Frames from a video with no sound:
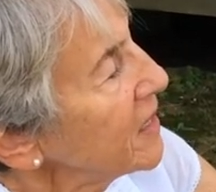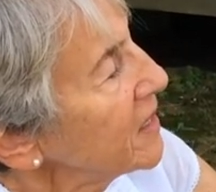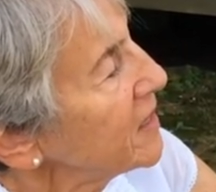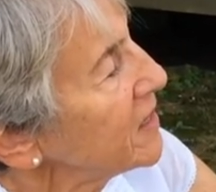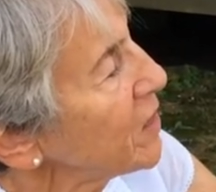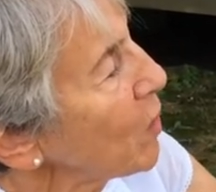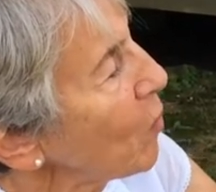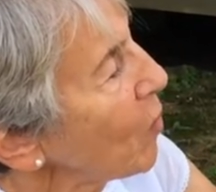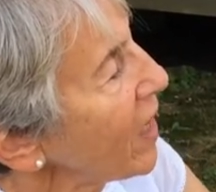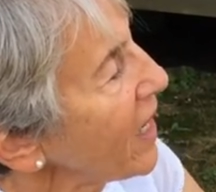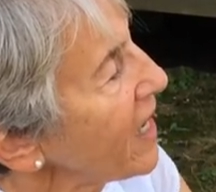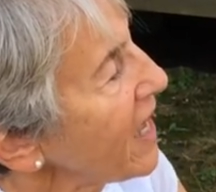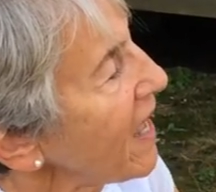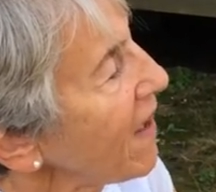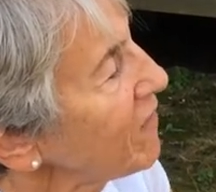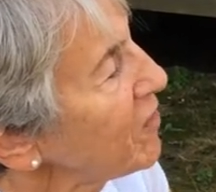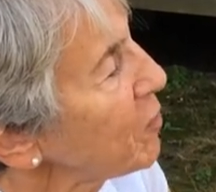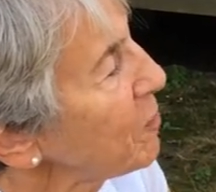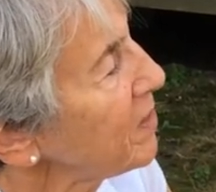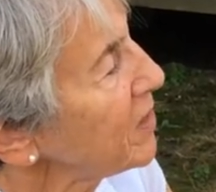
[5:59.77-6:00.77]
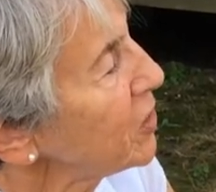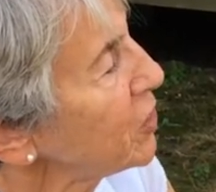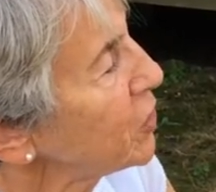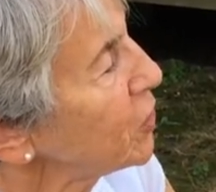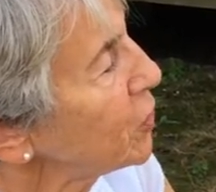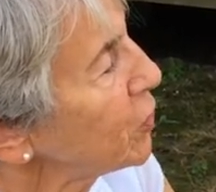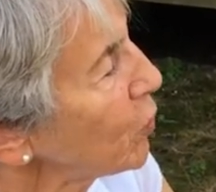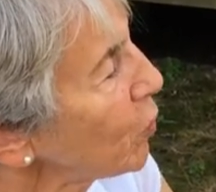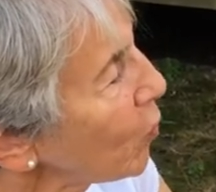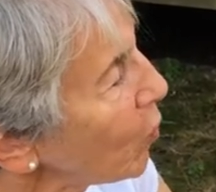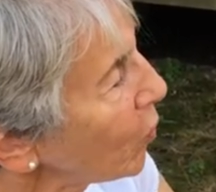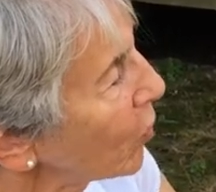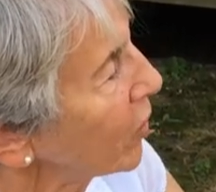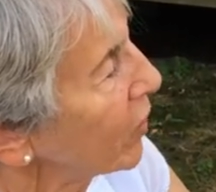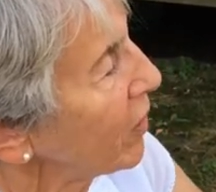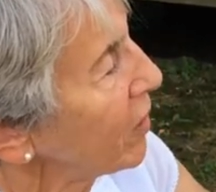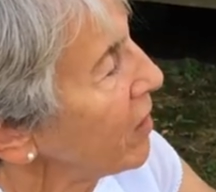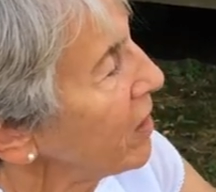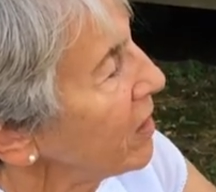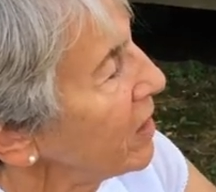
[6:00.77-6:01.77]
So I have to be
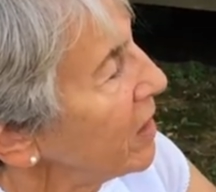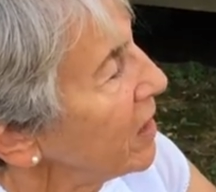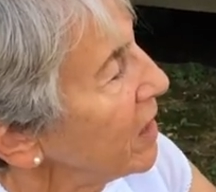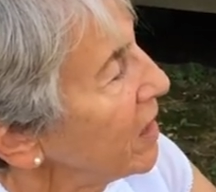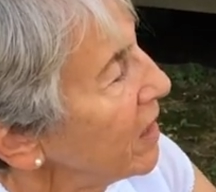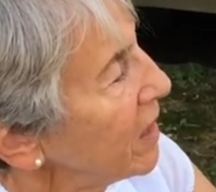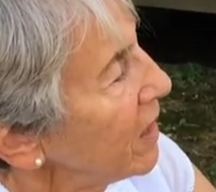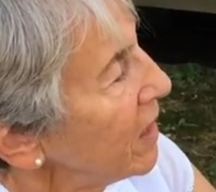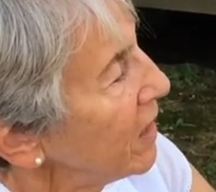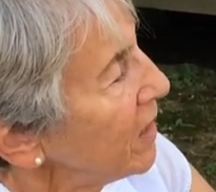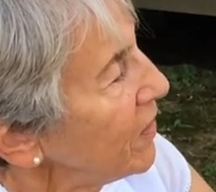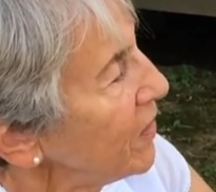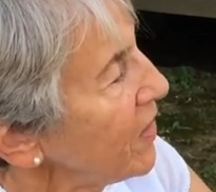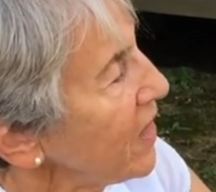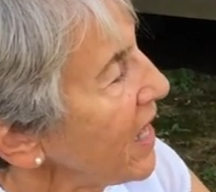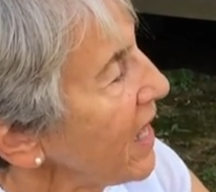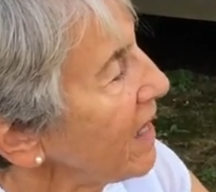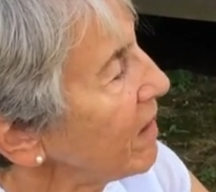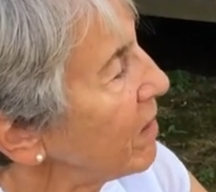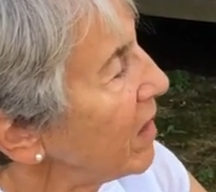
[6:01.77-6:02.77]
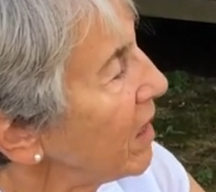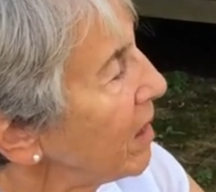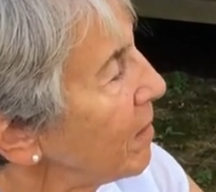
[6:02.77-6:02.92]
sure that